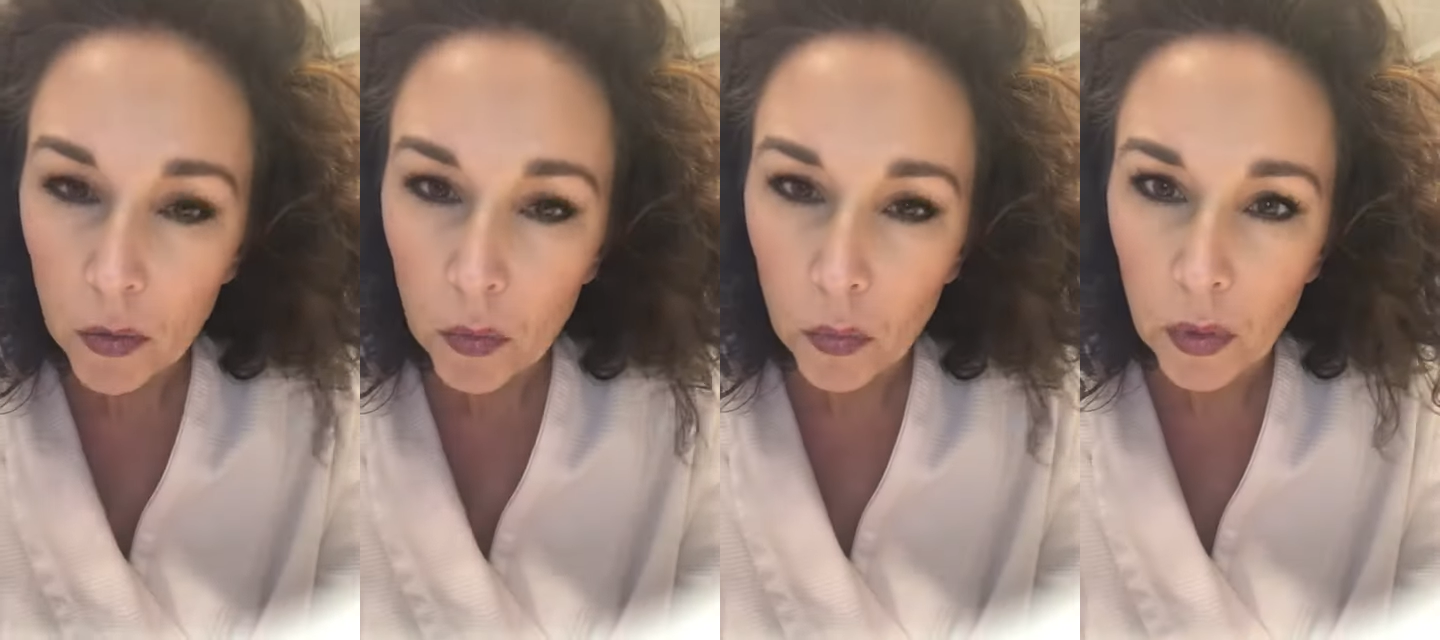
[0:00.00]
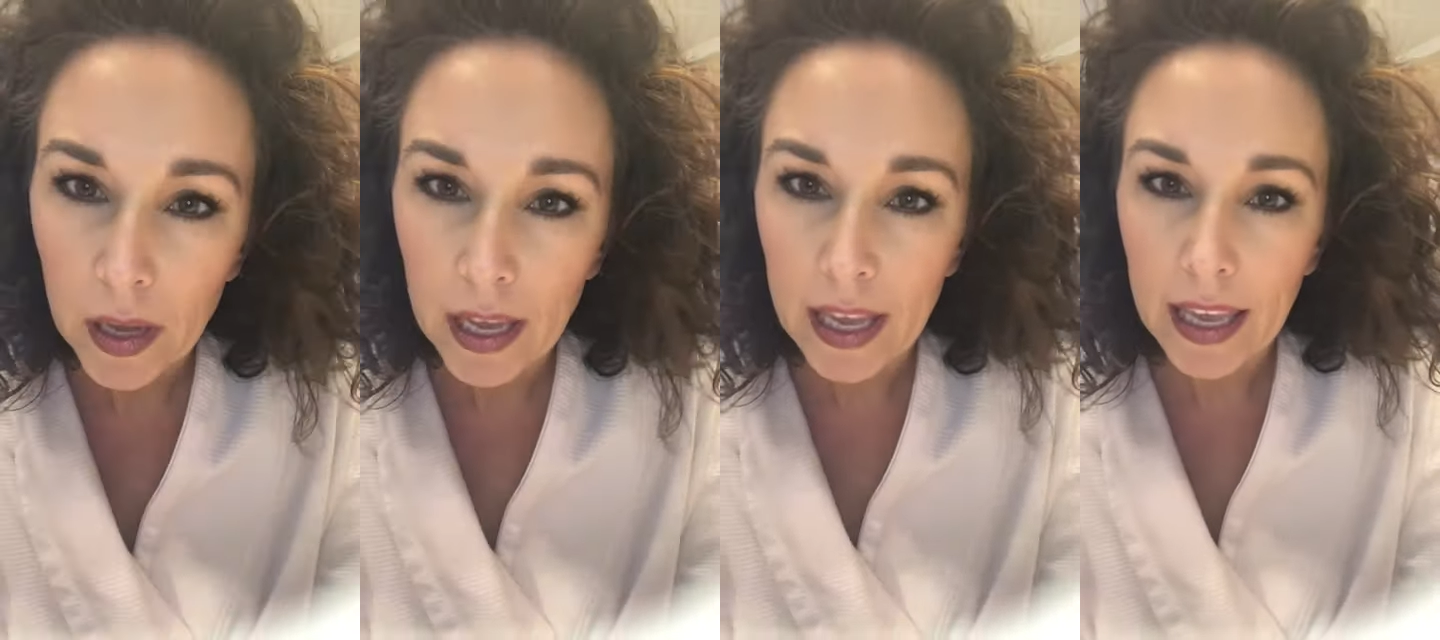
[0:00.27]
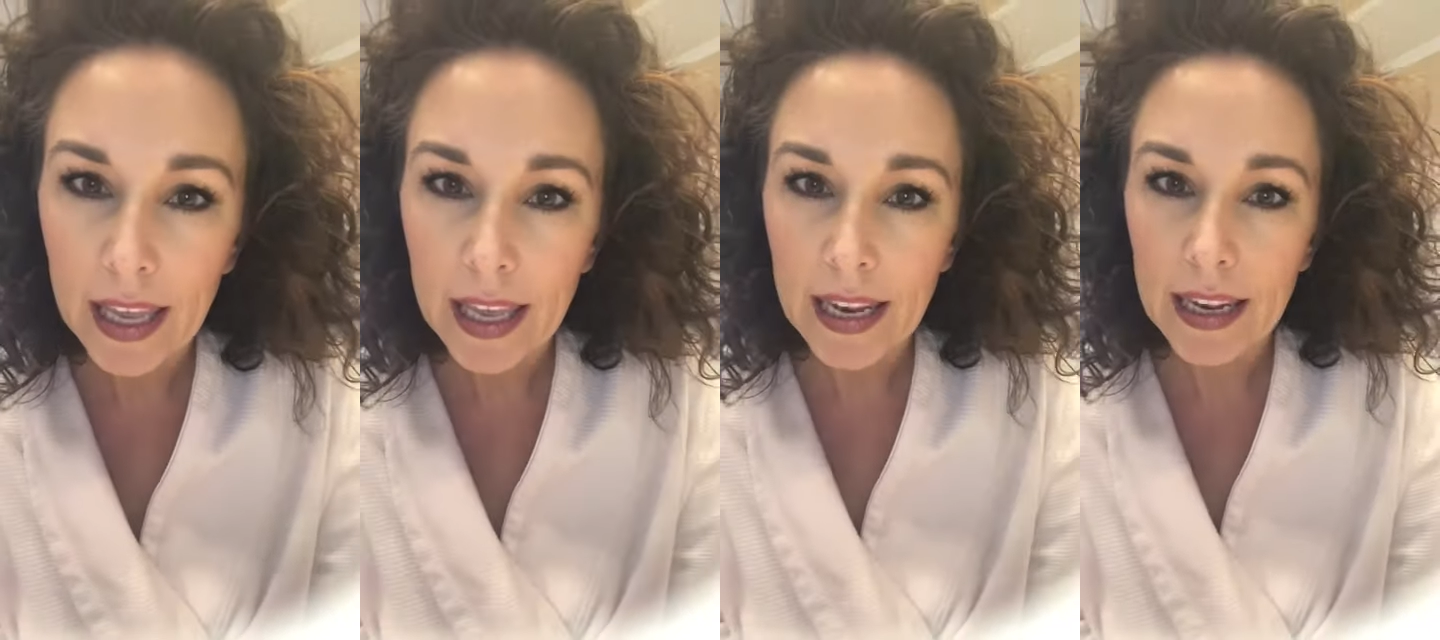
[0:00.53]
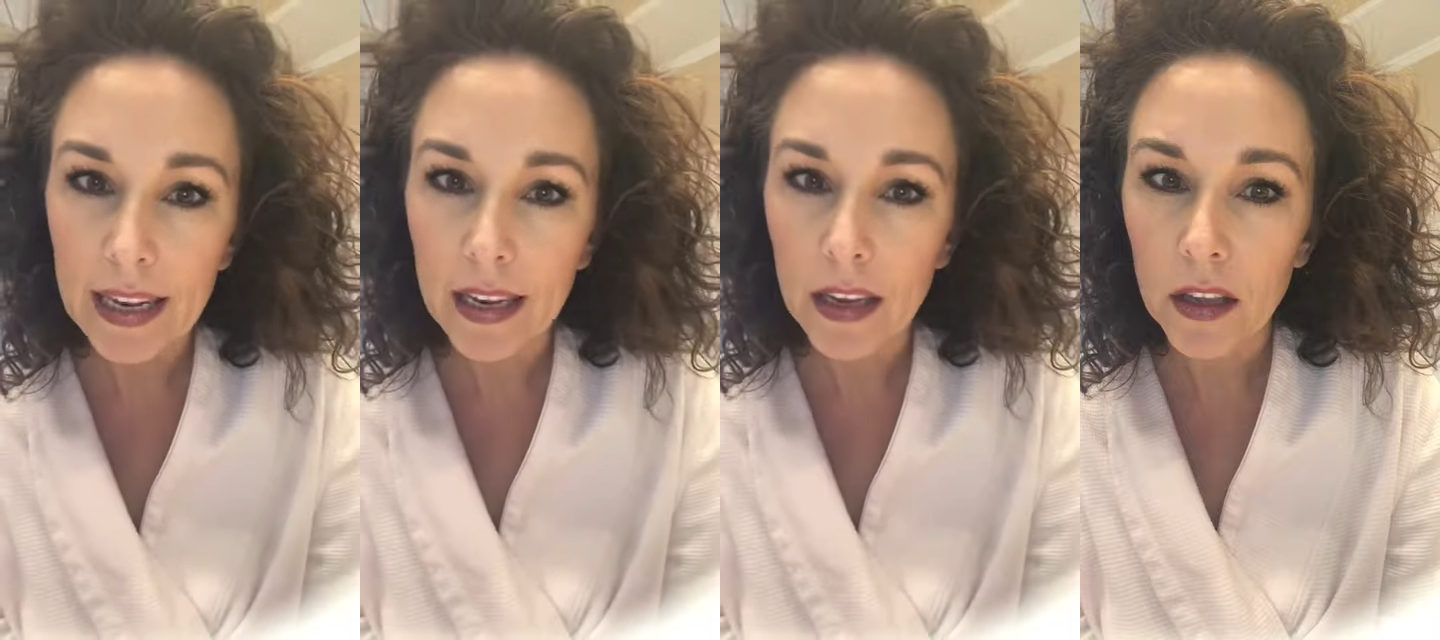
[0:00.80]

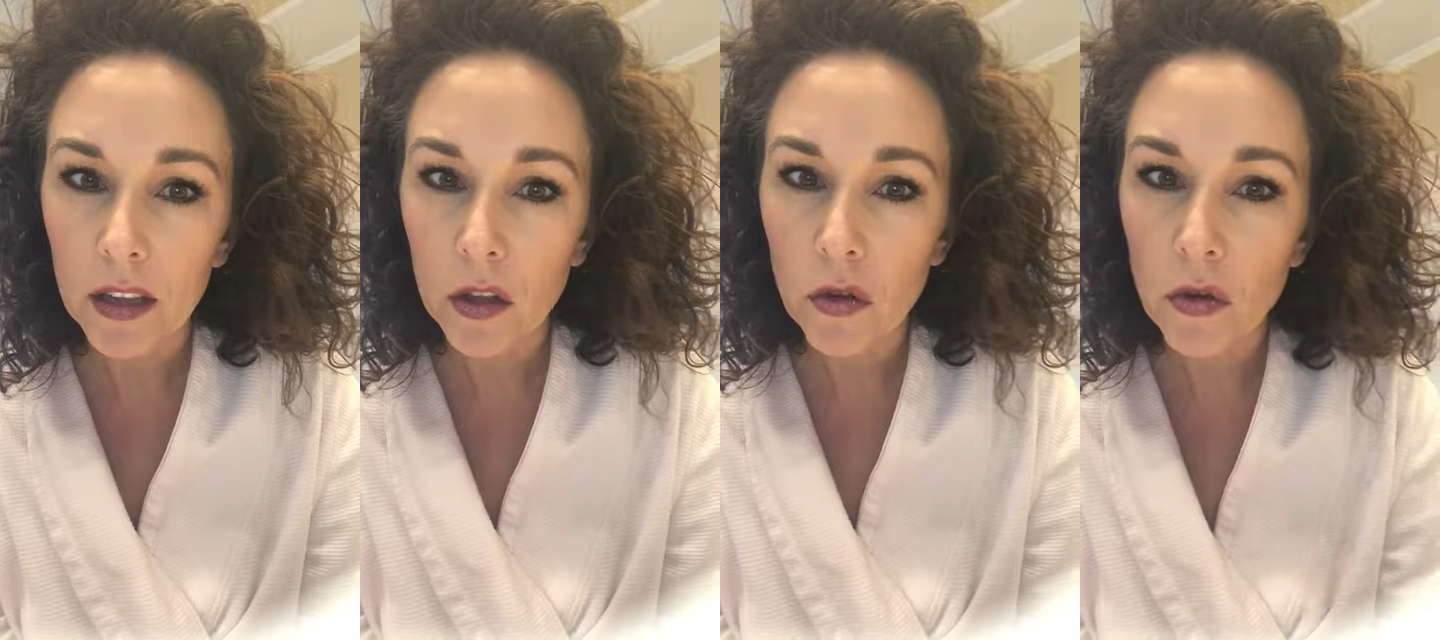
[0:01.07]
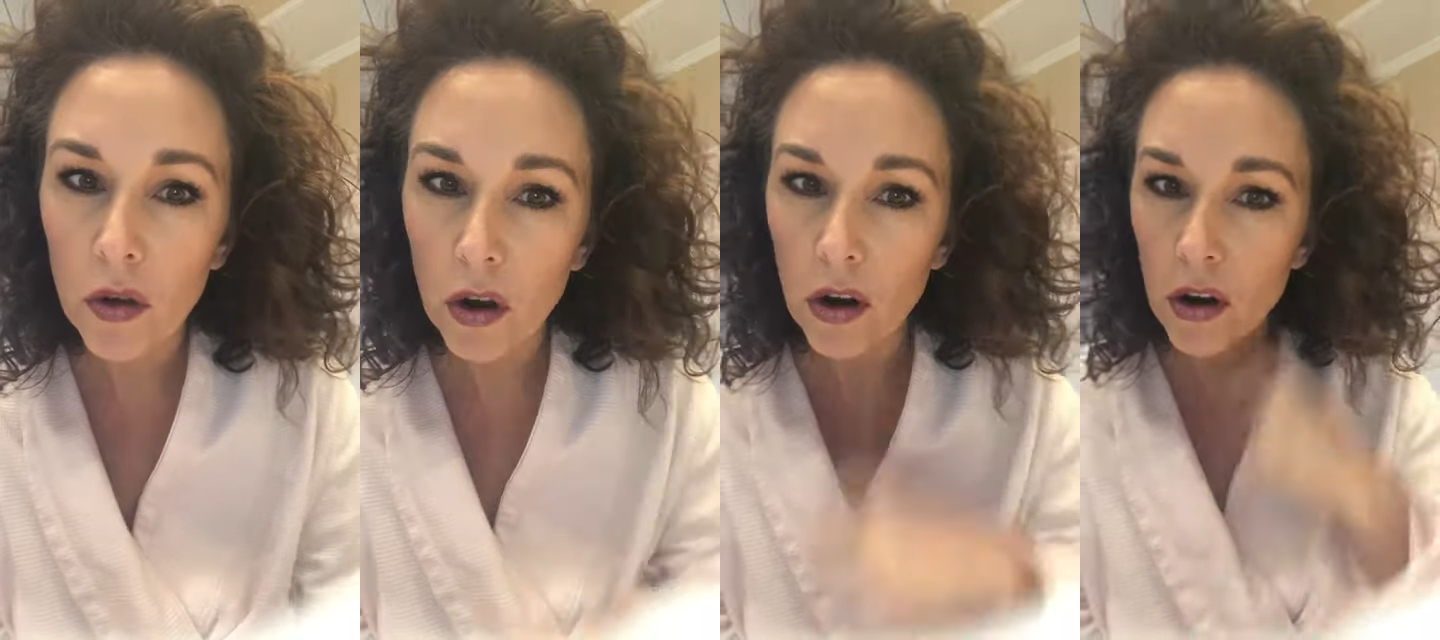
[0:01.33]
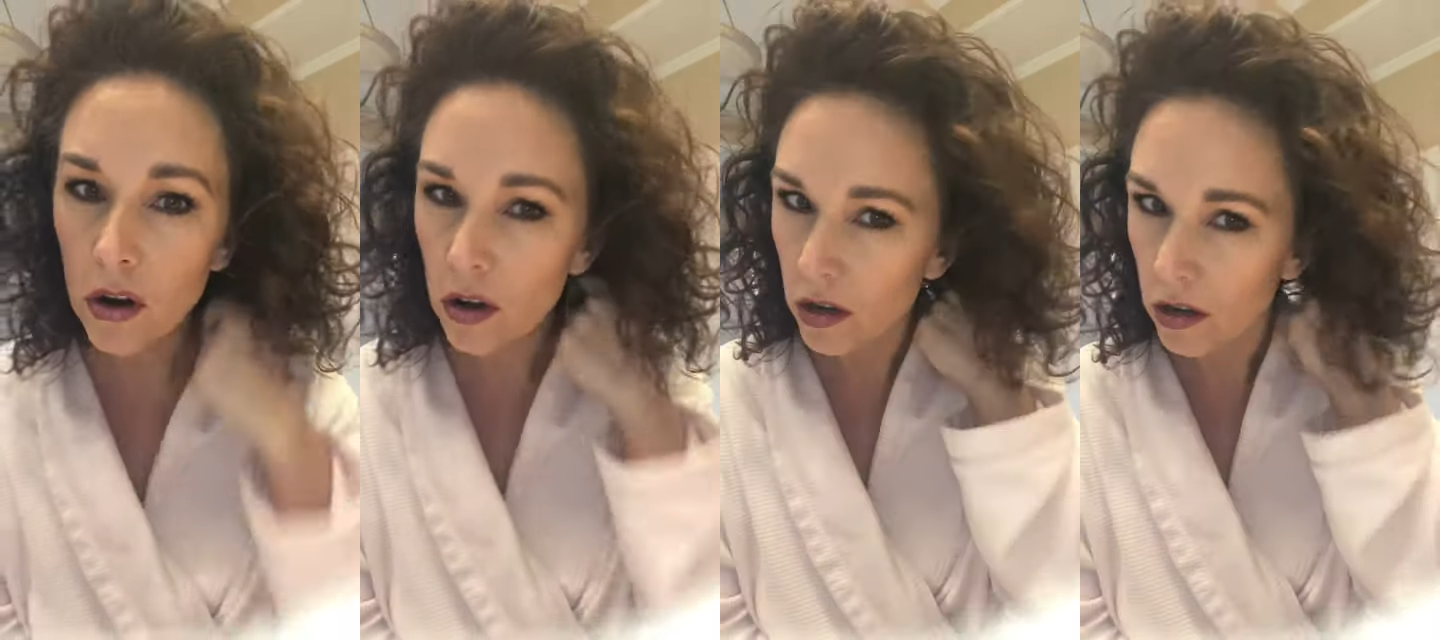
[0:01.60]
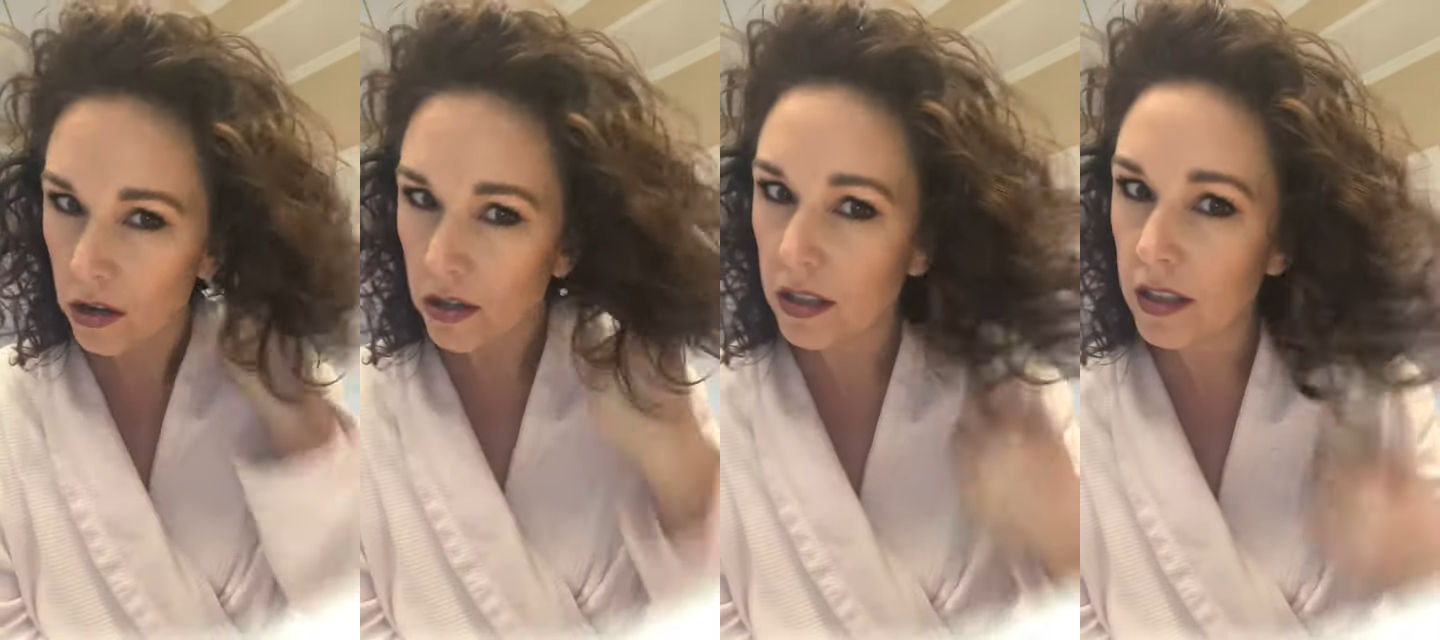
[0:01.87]
When you
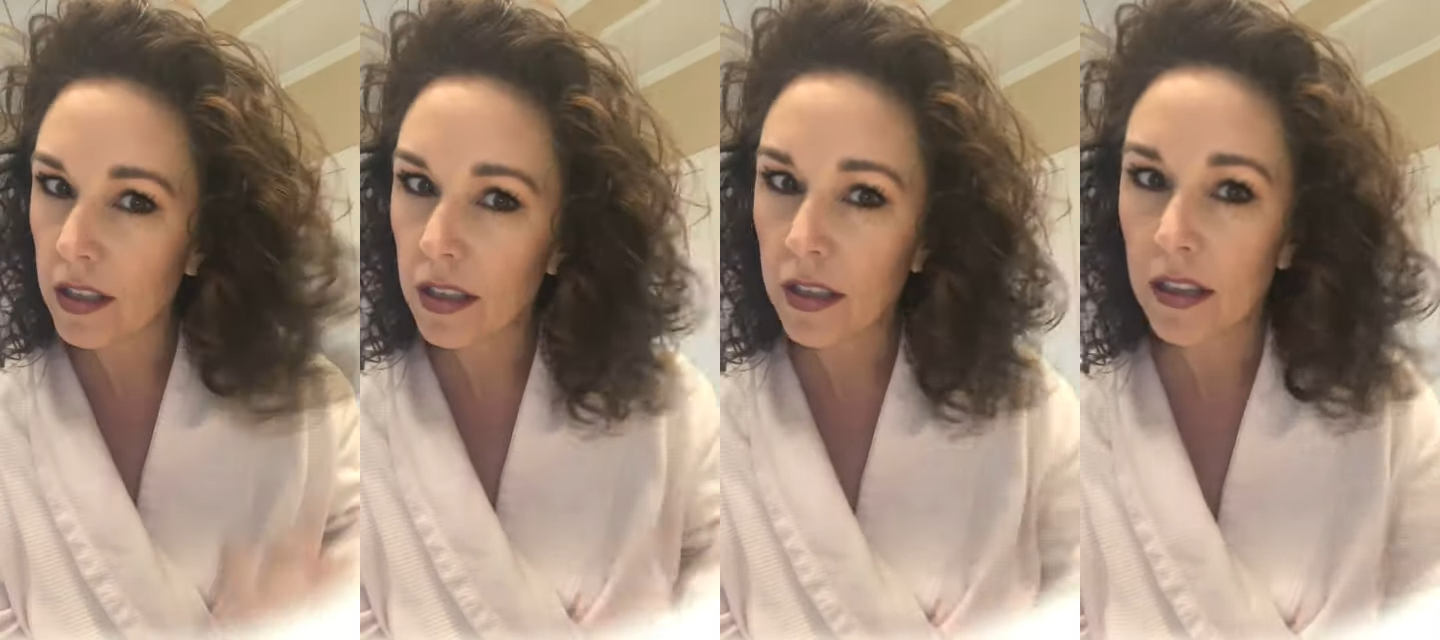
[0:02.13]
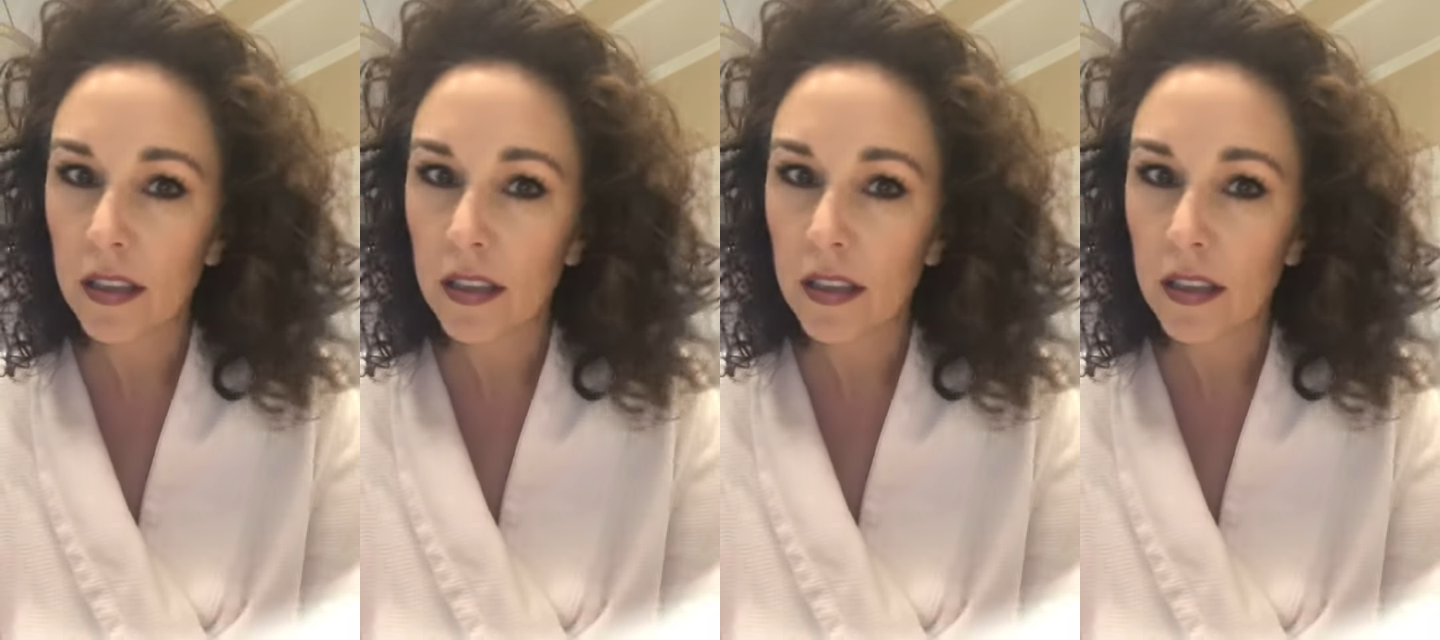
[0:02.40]
girls,